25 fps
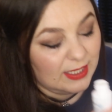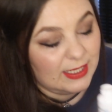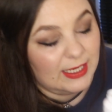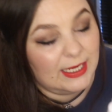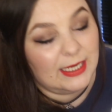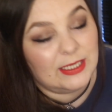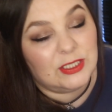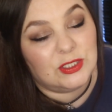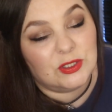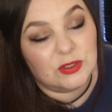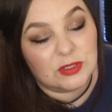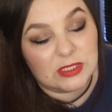
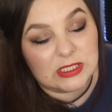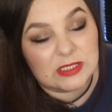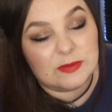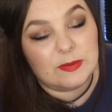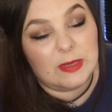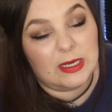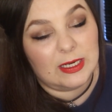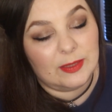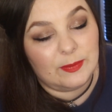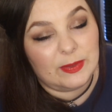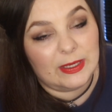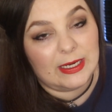It does
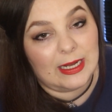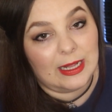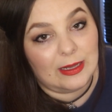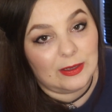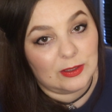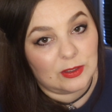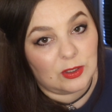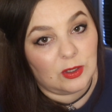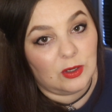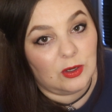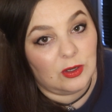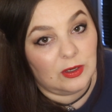smell a bit
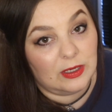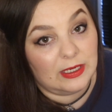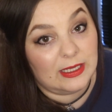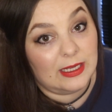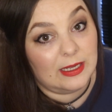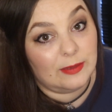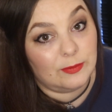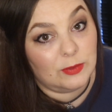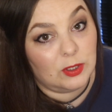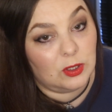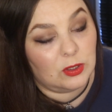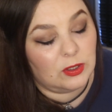alcoholy,
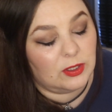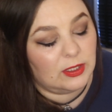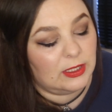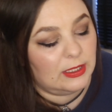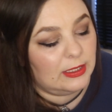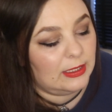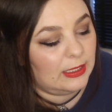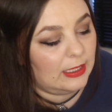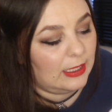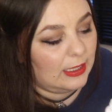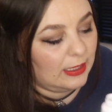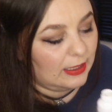I'm not
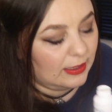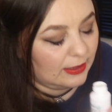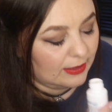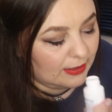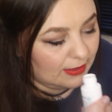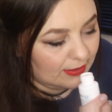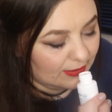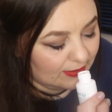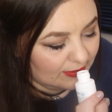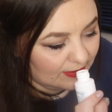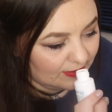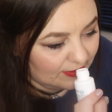gonna
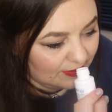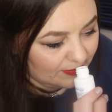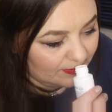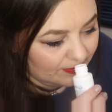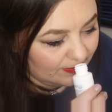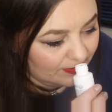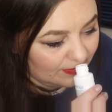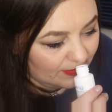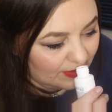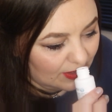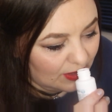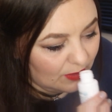lie,
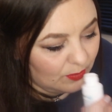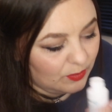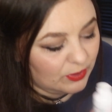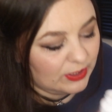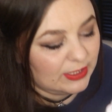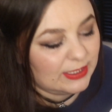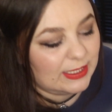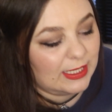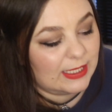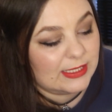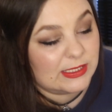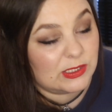but
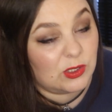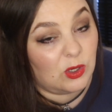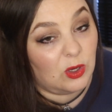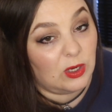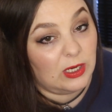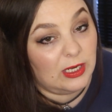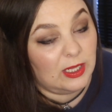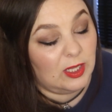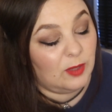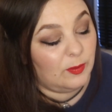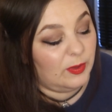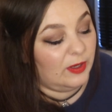it has got
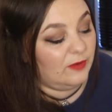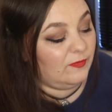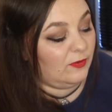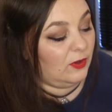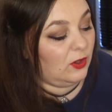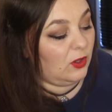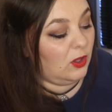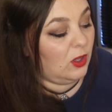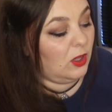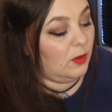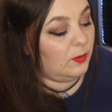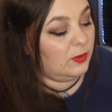a little bit of a
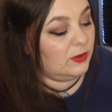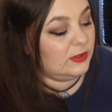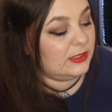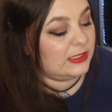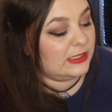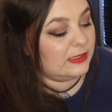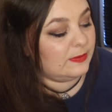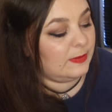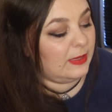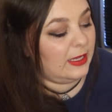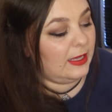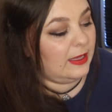herbal
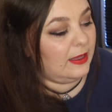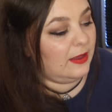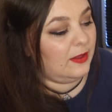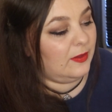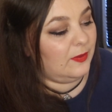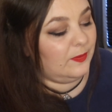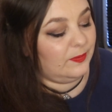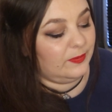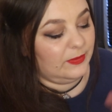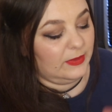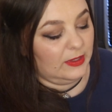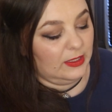
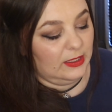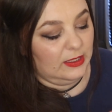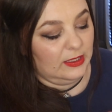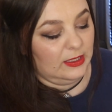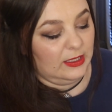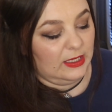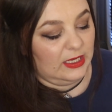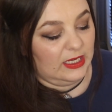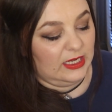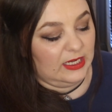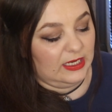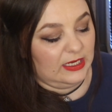smell.
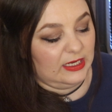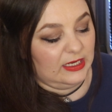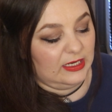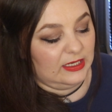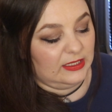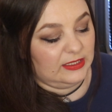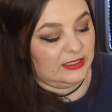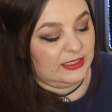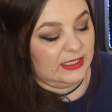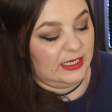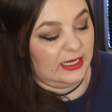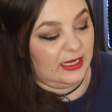
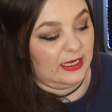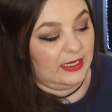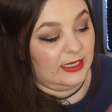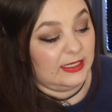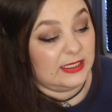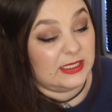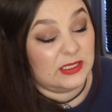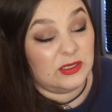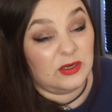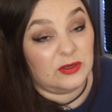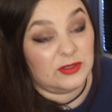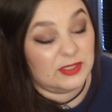And yeah,
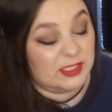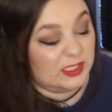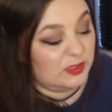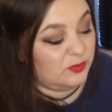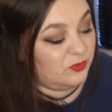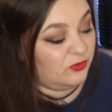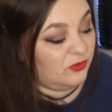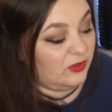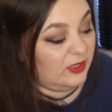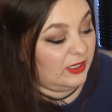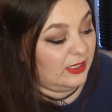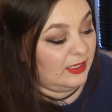it's not a
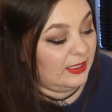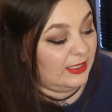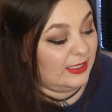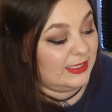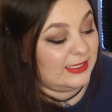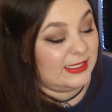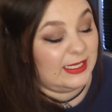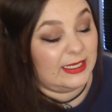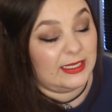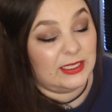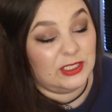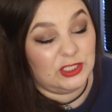spray,
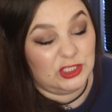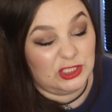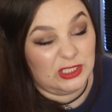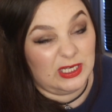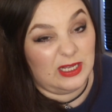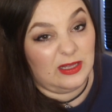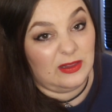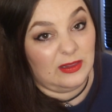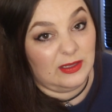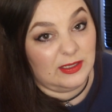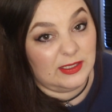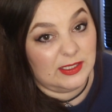it's like a
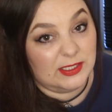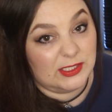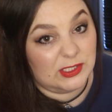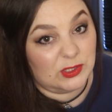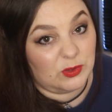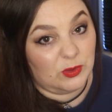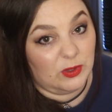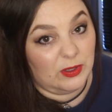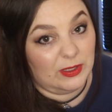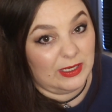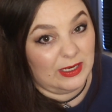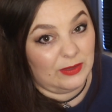gel that you
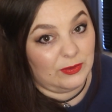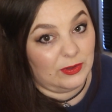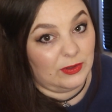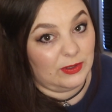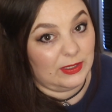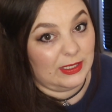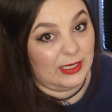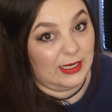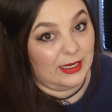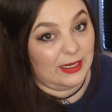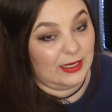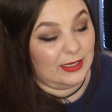squirt out
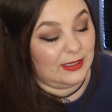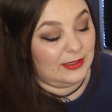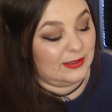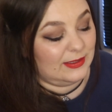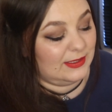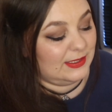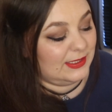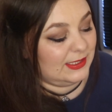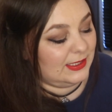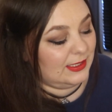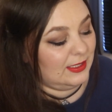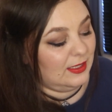onto your
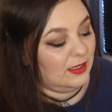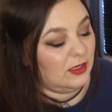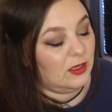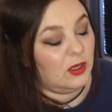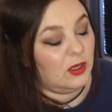hands.